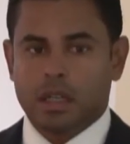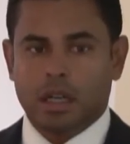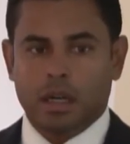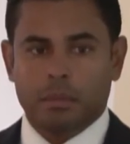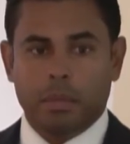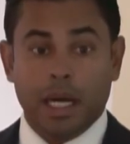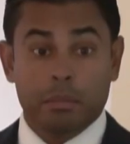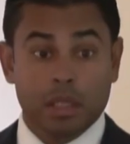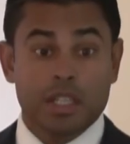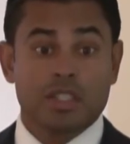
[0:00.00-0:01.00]
uh,
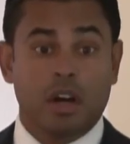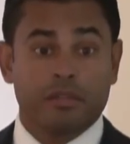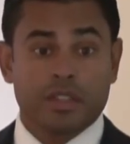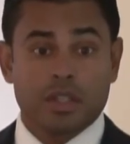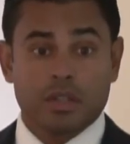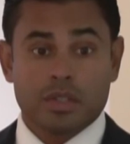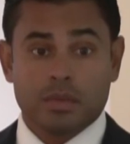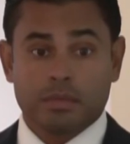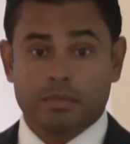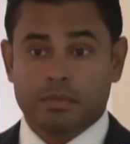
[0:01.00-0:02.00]
by police
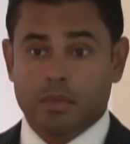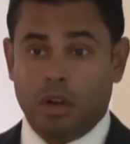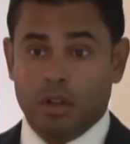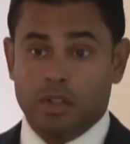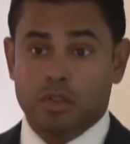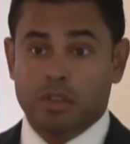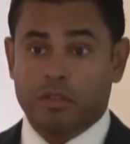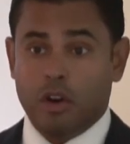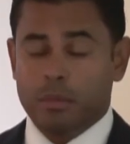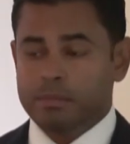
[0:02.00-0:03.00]
officers, all in
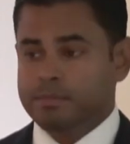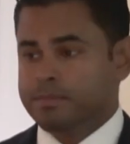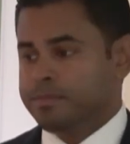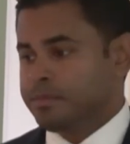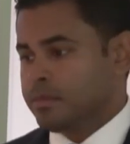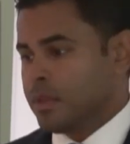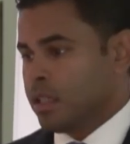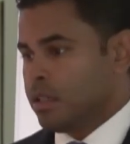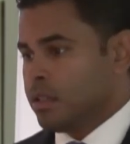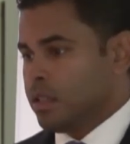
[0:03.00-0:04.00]
uniform,
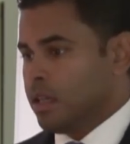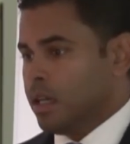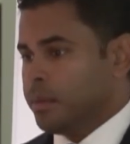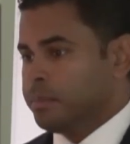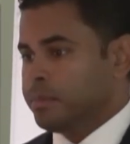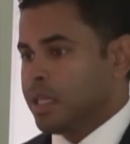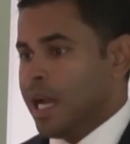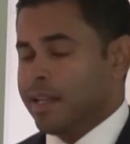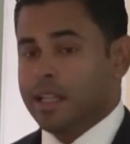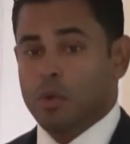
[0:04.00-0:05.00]
um,
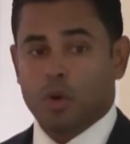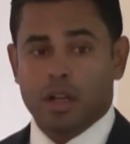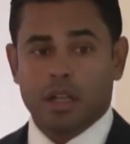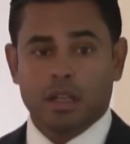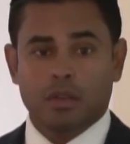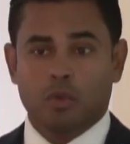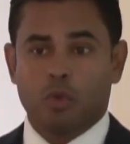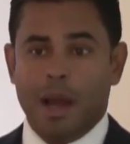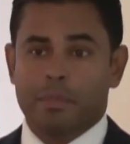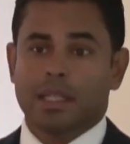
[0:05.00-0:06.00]
and they were
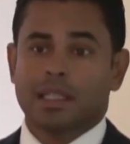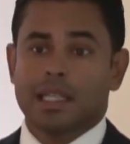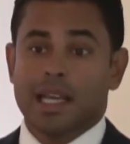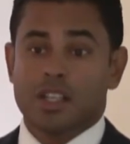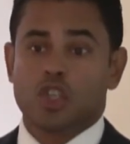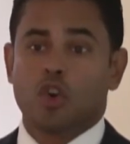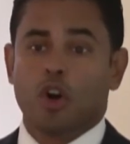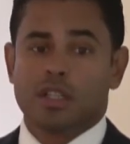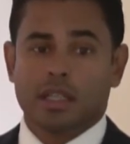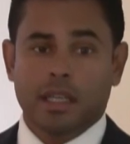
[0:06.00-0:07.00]
rapidly
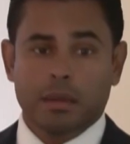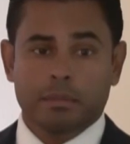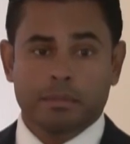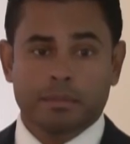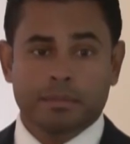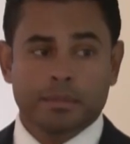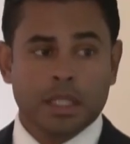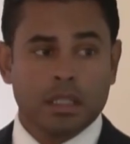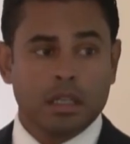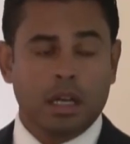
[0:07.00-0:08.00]
escorting him
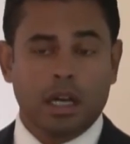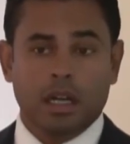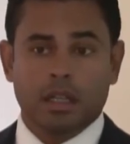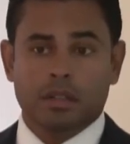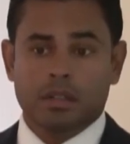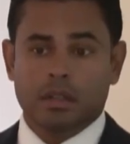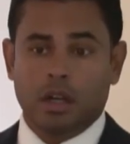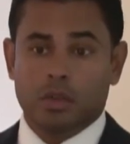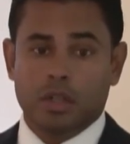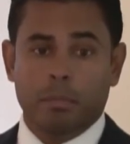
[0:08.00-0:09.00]
uh,
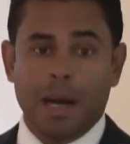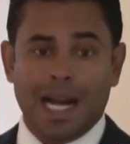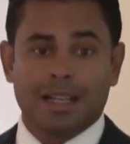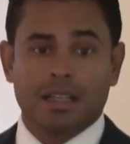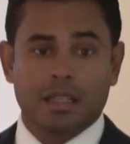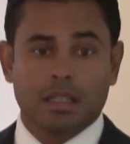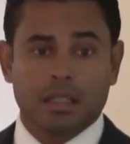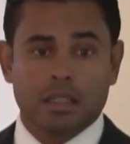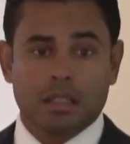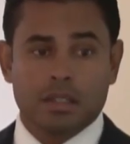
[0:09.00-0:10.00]
down the back
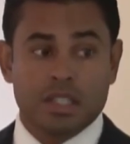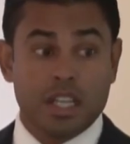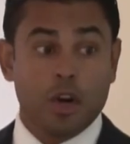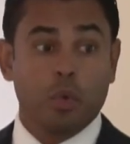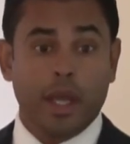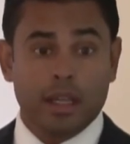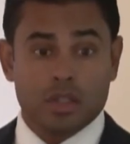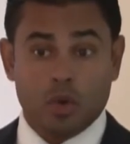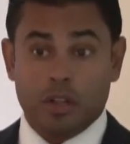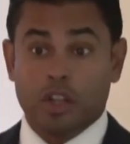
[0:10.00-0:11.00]
stairway,
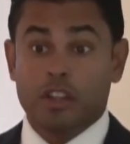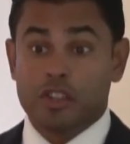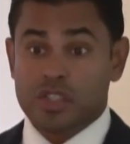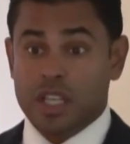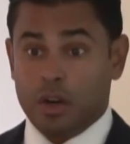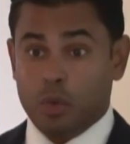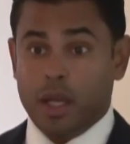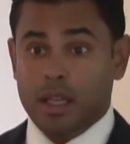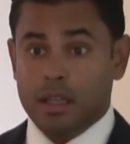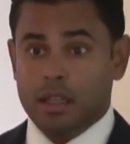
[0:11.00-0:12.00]
so another
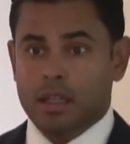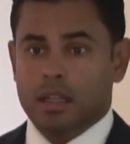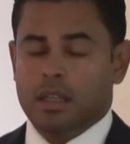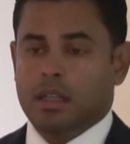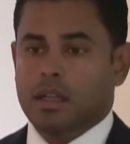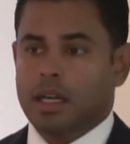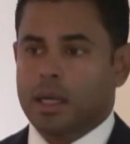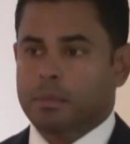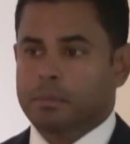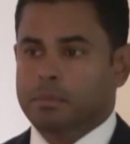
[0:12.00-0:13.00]
stairway.
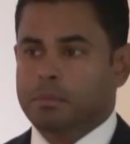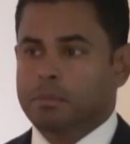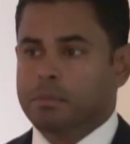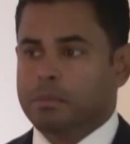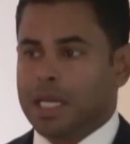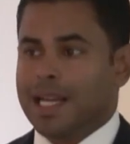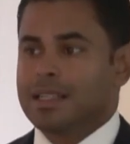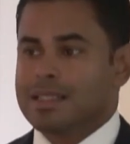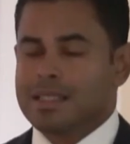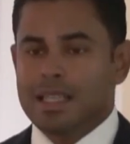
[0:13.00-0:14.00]
Um, but I
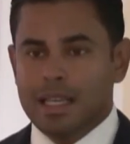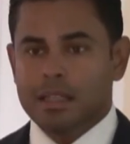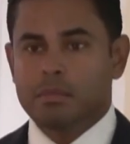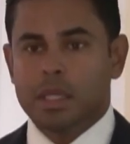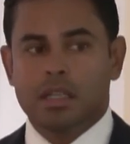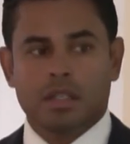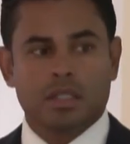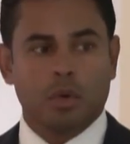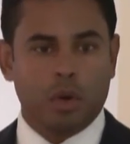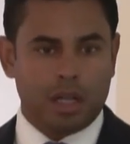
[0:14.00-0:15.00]
can see it
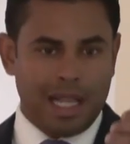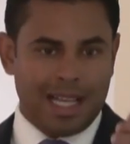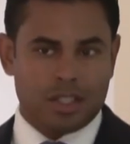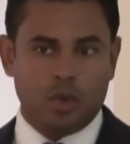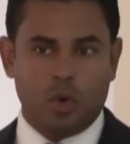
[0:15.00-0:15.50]
because there were glass